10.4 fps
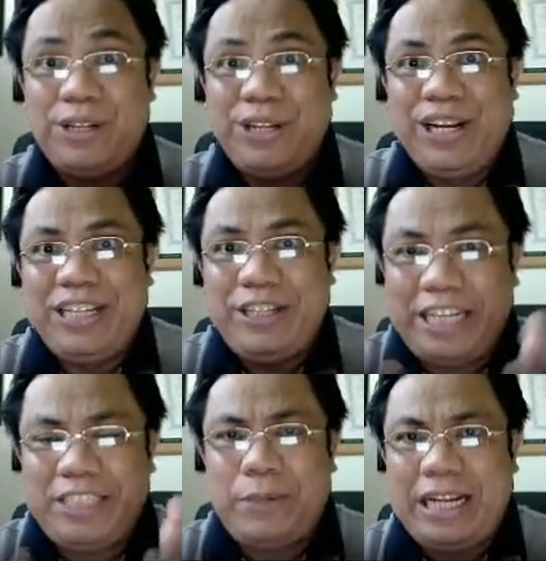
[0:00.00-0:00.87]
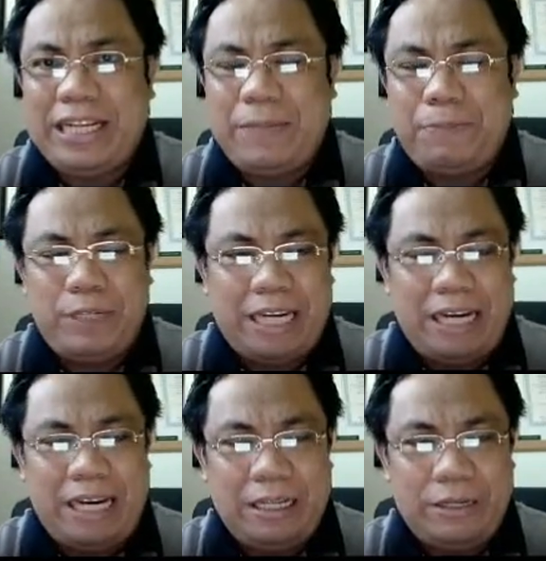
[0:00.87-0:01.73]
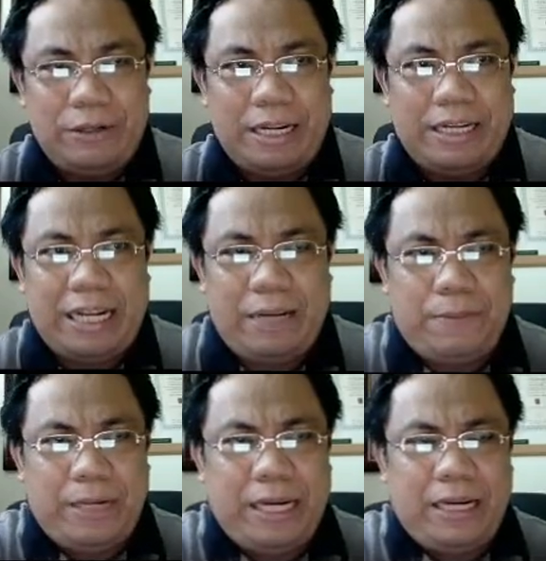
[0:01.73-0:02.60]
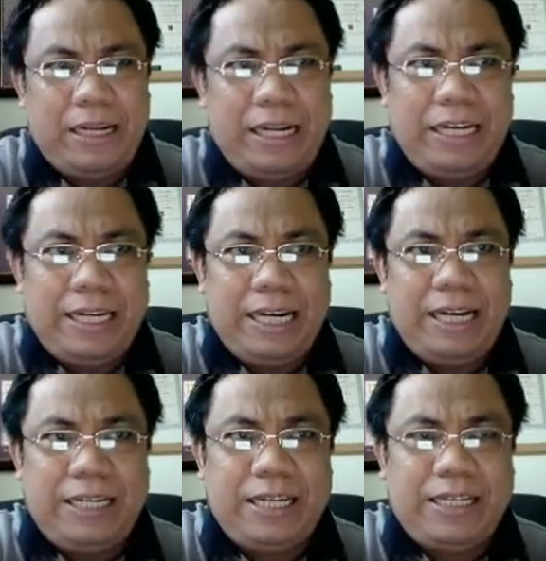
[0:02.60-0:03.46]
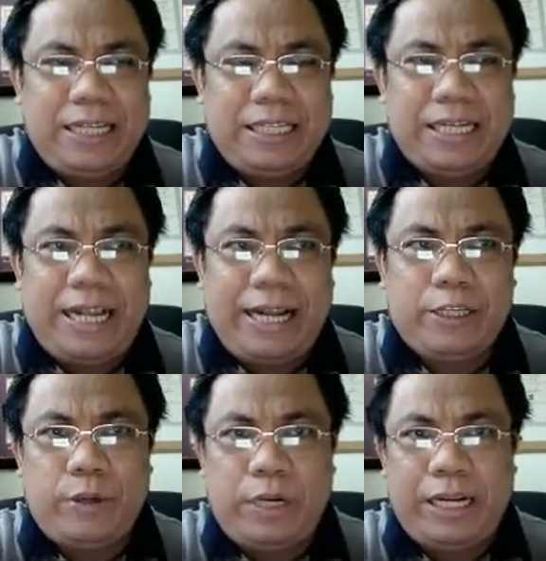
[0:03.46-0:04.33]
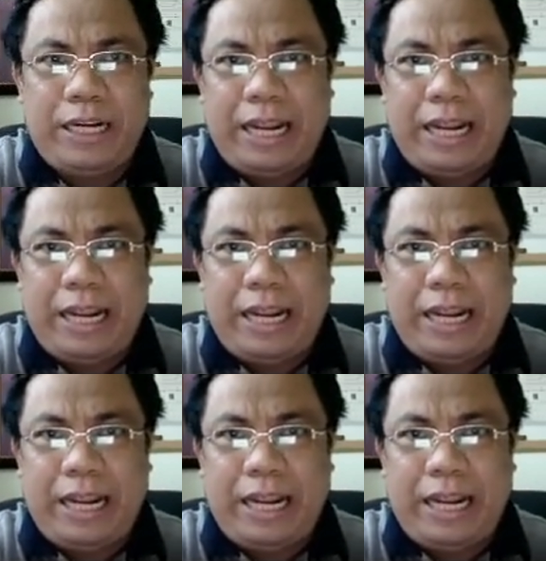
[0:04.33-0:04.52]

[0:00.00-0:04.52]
So that's why I keep on telling you that every intelligence is actually